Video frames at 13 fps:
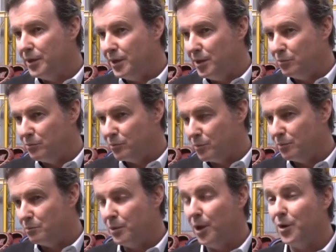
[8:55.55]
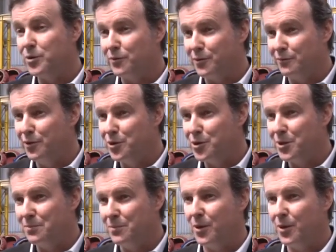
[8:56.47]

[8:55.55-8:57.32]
the plant of the future,